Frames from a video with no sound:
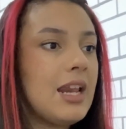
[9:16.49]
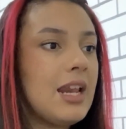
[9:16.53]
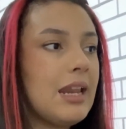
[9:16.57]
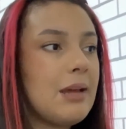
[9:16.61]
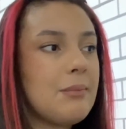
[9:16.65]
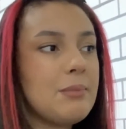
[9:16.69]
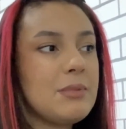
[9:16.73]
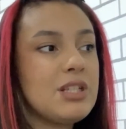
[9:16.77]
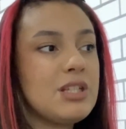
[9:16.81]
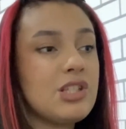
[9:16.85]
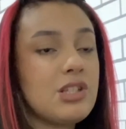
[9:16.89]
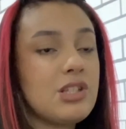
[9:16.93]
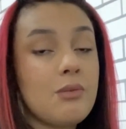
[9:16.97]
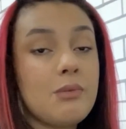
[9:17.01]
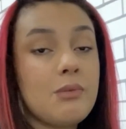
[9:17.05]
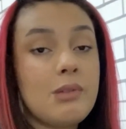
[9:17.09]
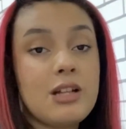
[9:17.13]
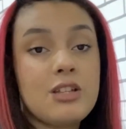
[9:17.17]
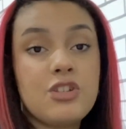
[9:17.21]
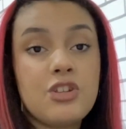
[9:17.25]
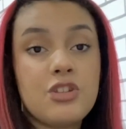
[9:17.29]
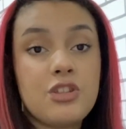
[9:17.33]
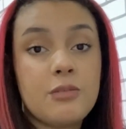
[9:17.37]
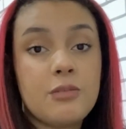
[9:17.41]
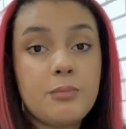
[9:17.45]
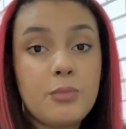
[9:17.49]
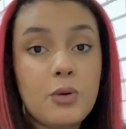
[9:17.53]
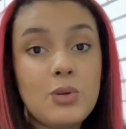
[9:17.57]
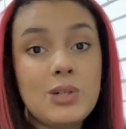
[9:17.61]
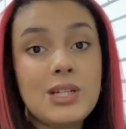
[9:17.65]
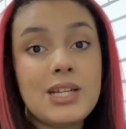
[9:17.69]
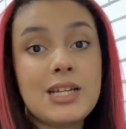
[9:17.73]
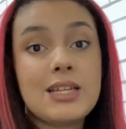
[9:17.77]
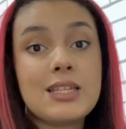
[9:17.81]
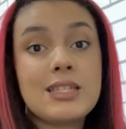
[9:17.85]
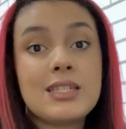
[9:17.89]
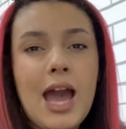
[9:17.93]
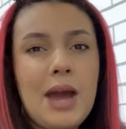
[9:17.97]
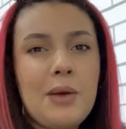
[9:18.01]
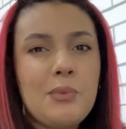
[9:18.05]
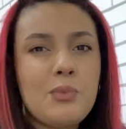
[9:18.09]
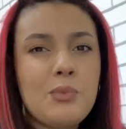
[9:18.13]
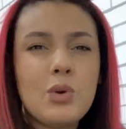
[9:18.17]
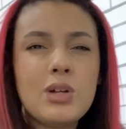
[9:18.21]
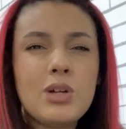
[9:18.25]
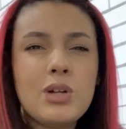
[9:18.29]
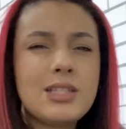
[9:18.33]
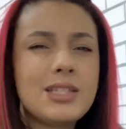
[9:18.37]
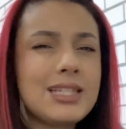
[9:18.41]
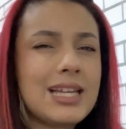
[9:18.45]
let me sew that to the bodice. And
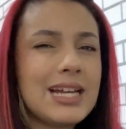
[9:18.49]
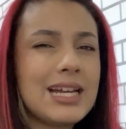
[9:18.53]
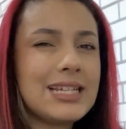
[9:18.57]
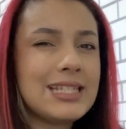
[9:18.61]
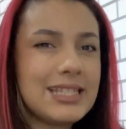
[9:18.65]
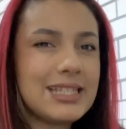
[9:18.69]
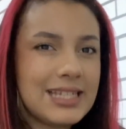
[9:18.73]
once I